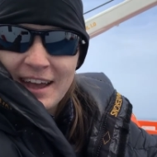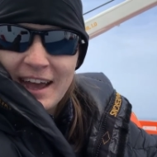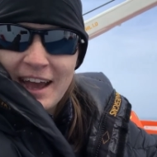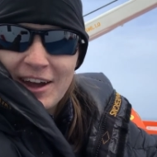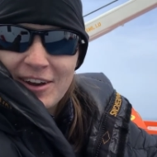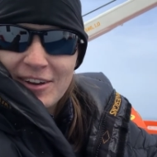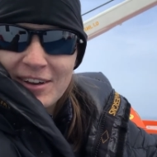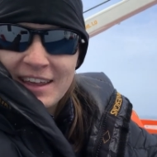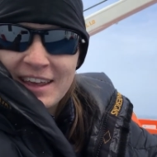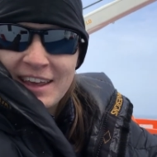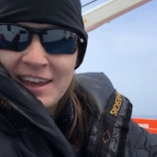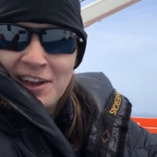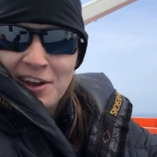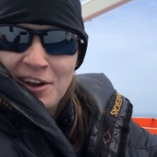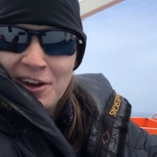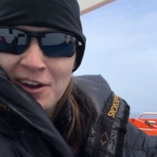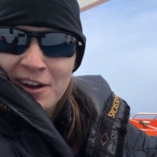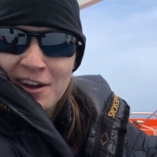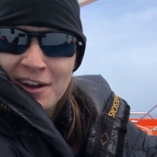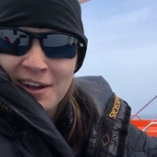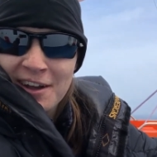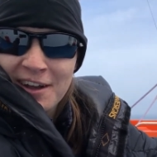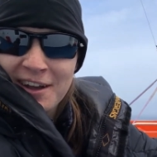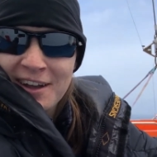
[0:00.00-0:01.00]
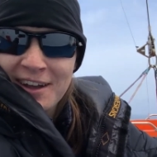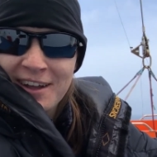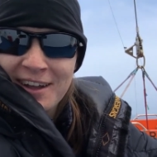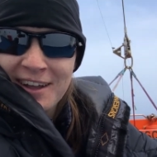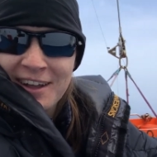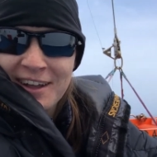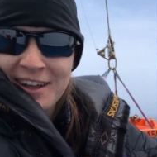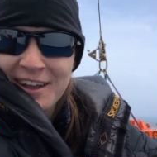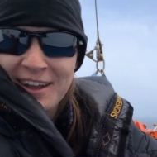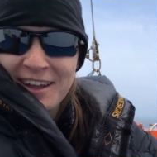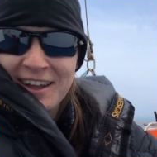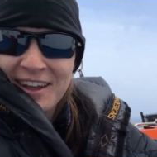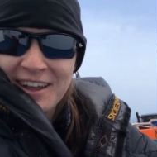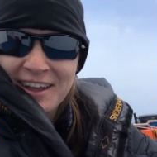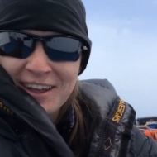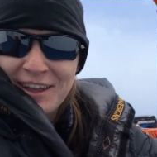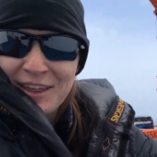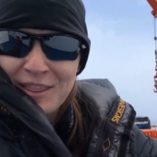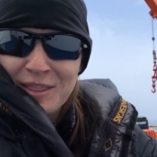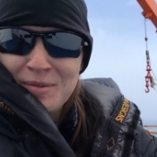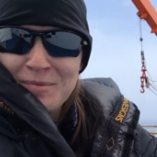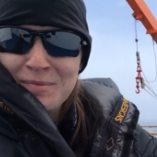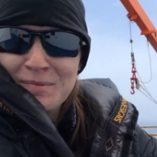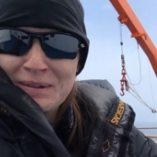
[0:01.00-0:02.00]
Out here.
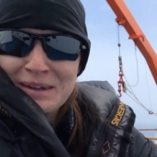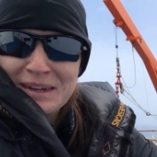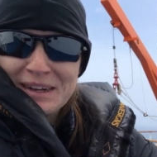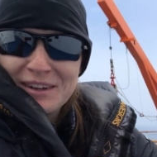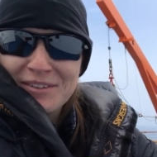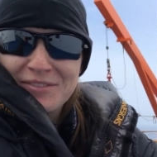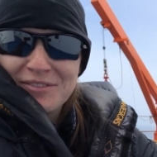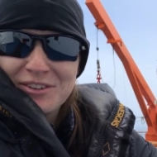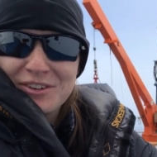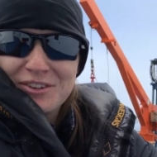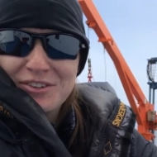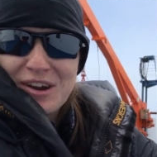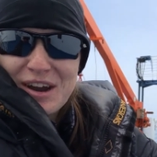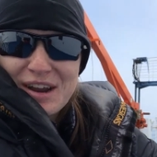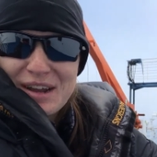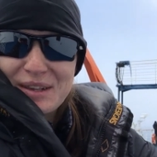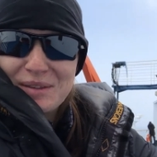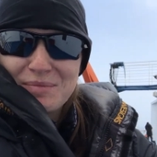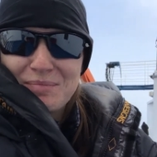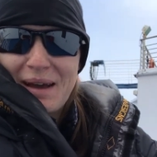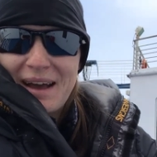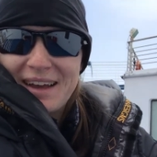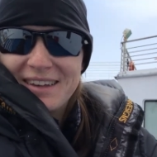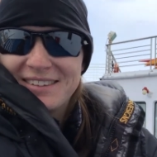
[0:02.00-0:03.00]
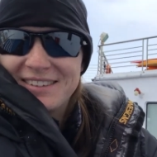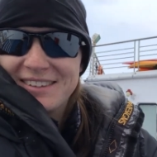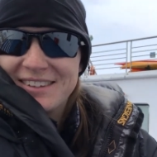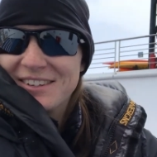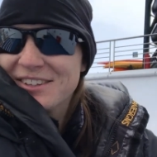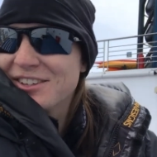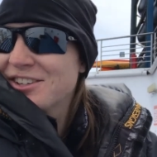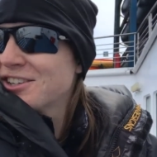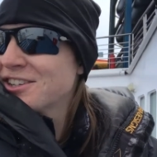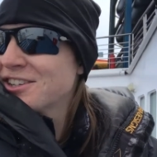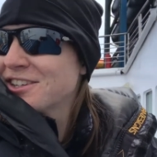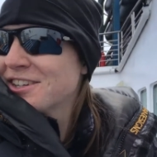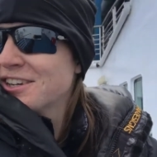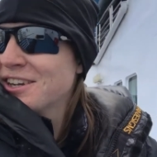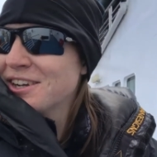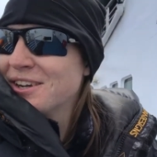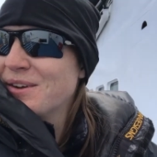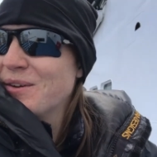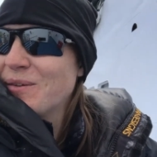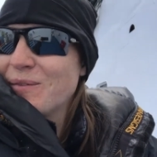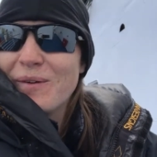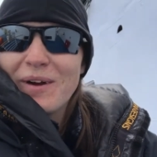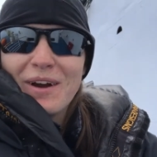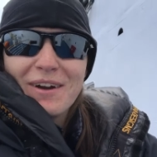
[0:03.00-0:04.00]
In the middle of the Drake's Passage,
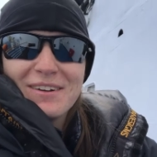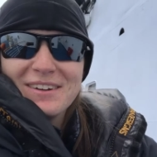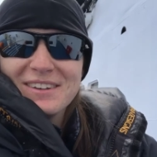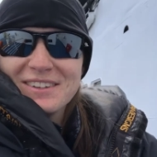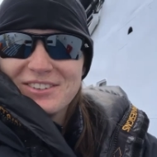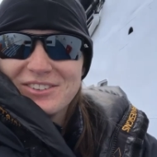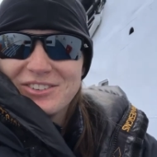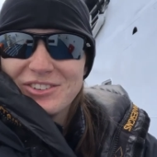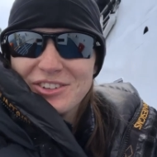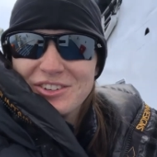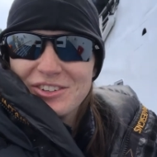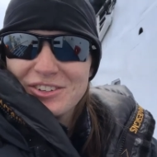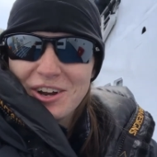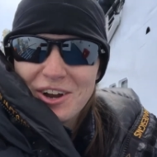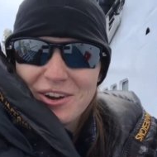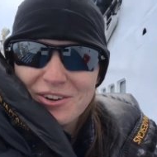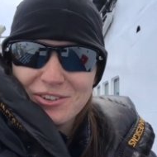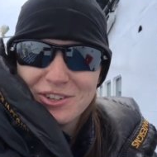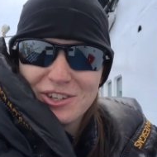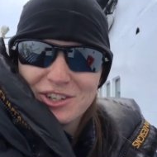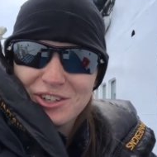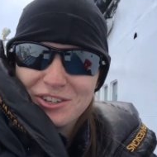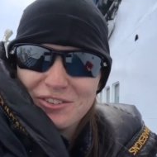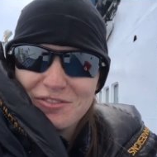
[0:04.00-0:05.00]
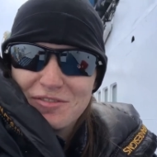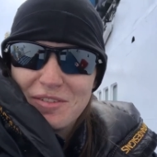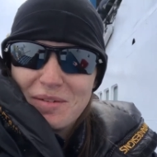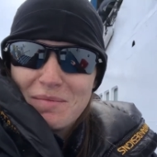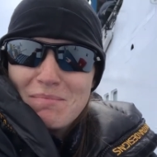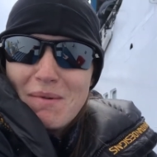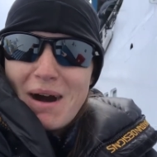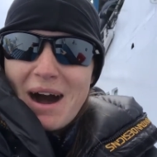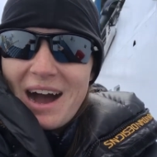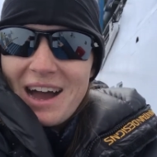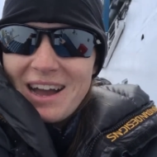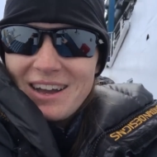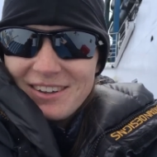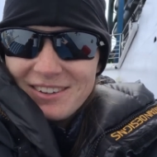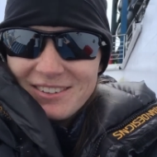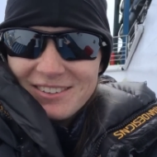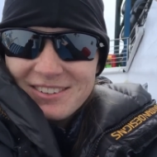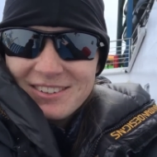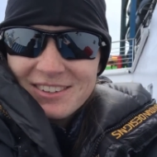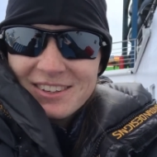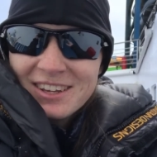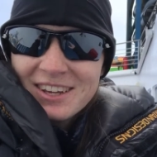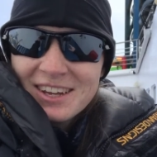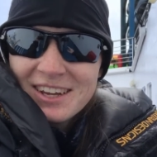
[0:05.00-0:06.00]
where it's just ocean for
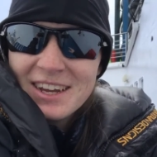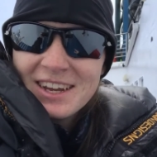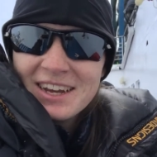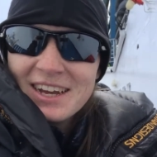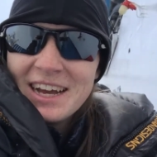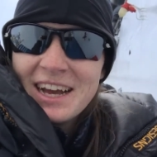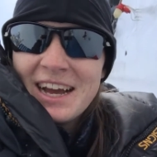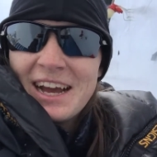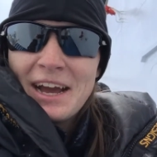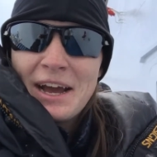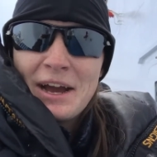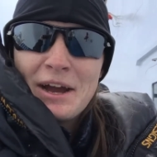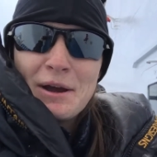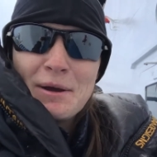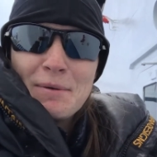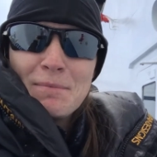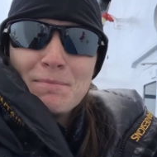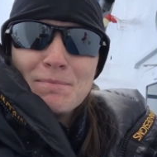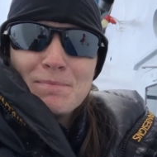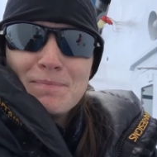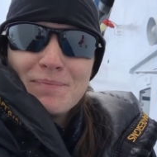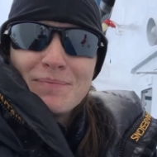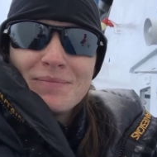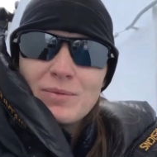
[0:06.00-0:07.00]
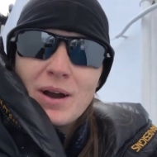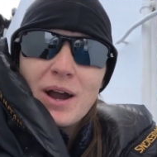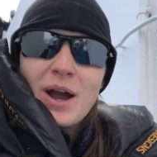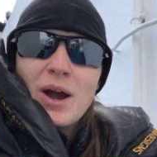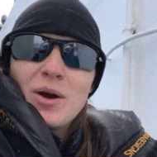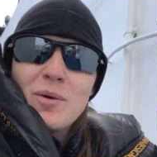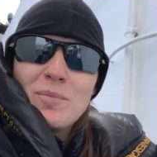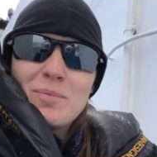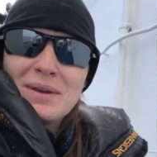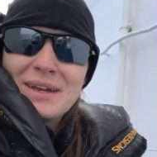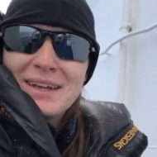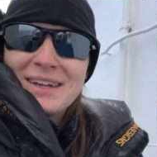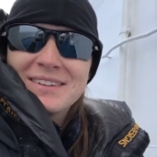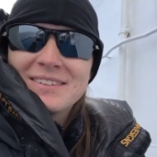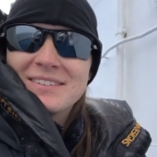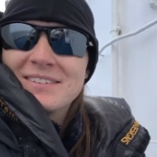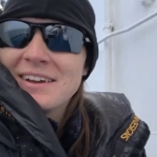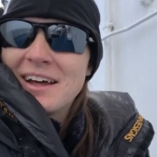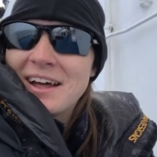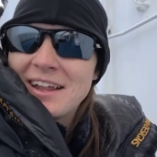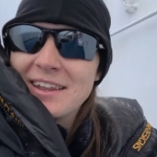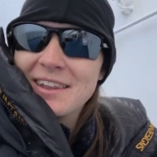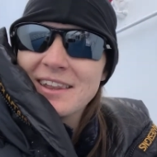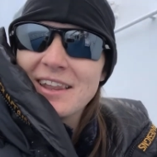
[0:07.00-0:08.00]
miles. Um, we're hoping it's
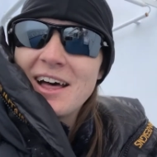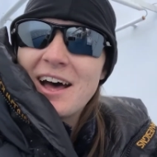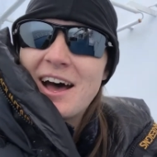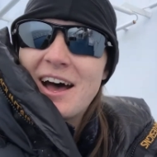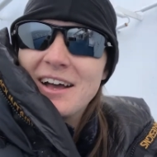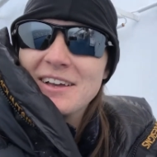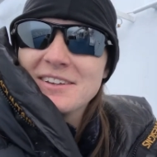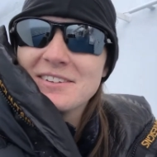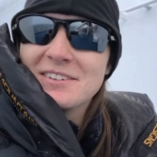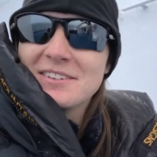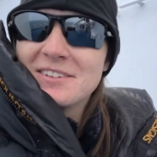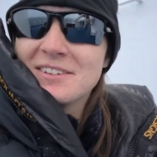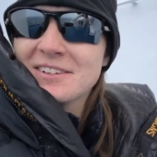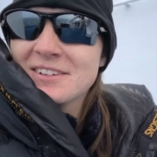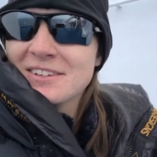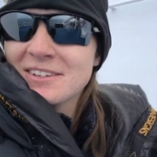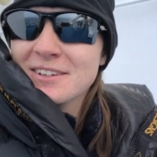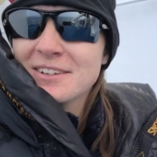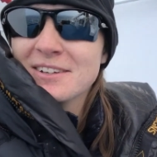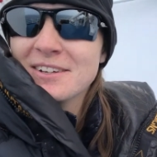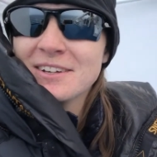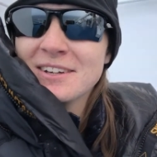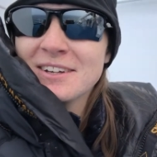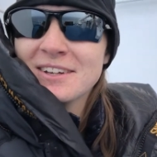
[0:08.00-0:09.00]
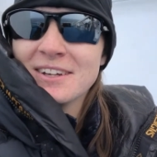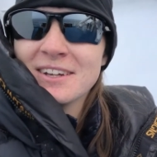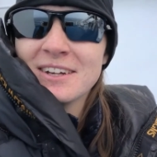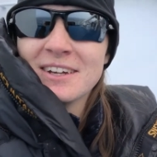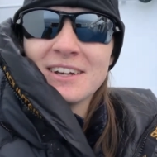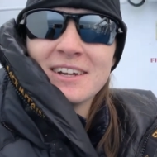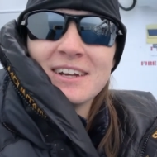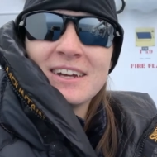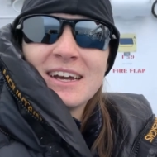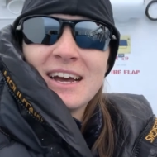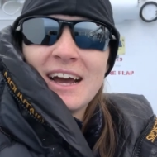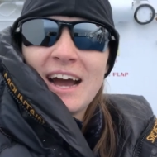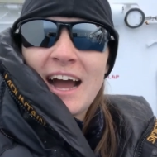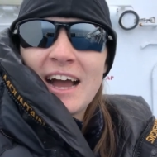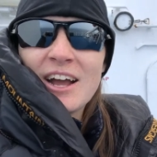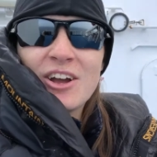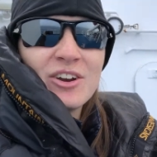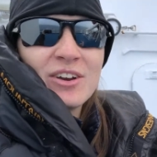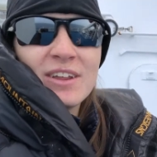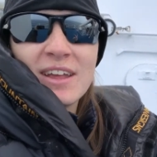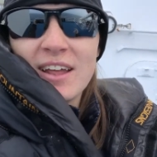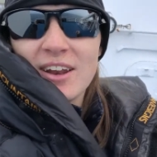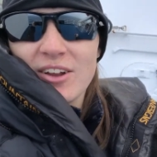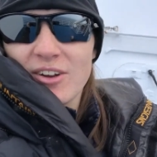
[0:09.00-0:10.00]
not lost. I
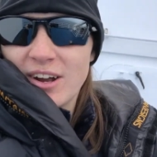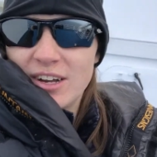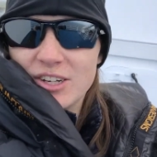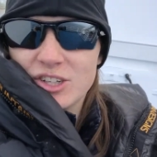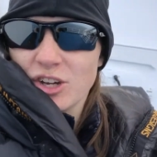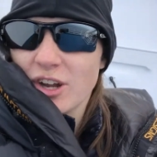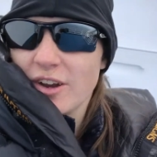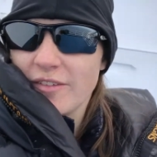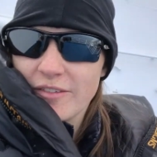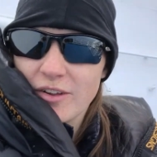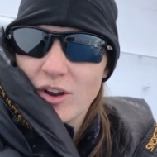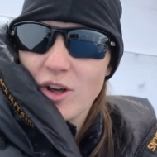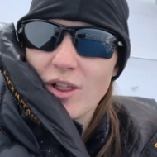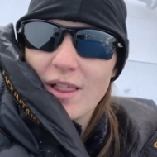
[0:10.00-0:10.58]
couldn't get a great shot of it.